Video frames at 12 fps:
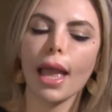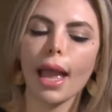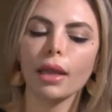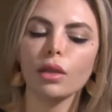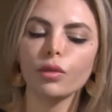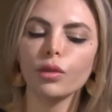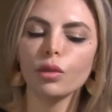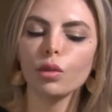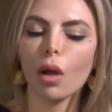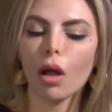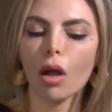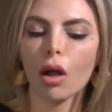And if
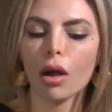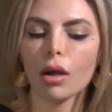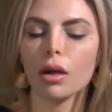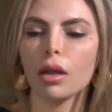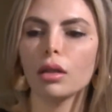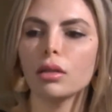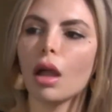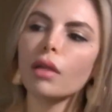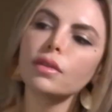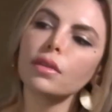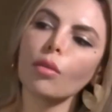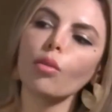you are
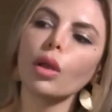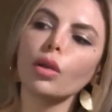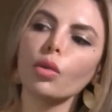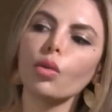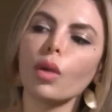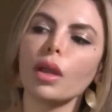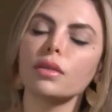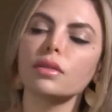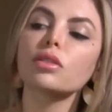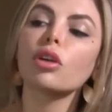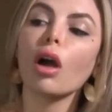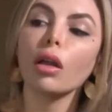not someone who
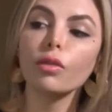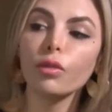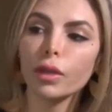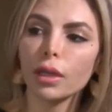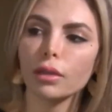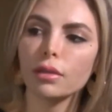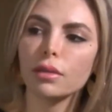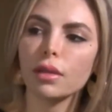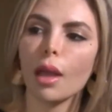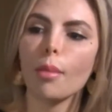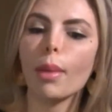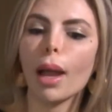is confident
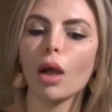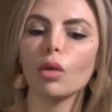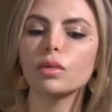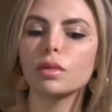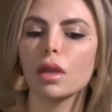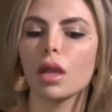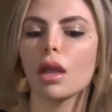about